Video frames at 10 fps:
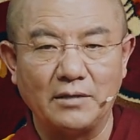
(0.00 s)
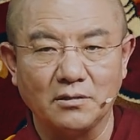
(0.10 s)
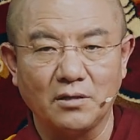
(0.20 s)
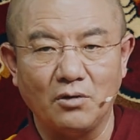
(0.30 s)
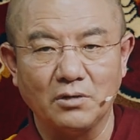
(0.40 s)

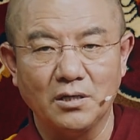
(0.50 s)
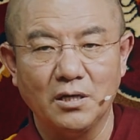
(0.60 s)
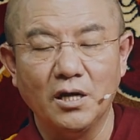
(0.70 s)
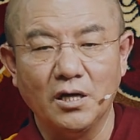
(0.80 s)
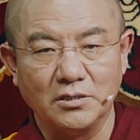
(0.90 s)
This kind
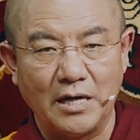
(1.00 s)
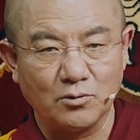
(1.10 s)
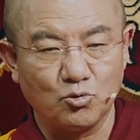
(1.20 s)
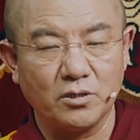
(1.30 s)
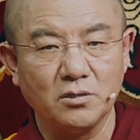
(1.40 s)
of teaching
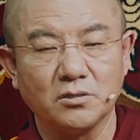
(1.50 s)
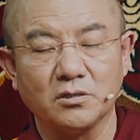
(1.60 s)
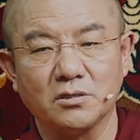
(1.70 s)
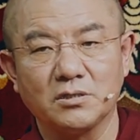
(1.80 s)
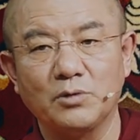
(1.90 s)
is
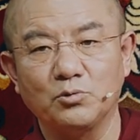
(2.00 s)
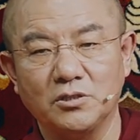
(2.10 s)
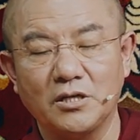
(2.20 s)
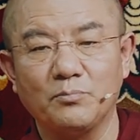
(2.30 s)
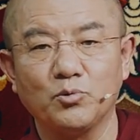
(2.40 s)
included in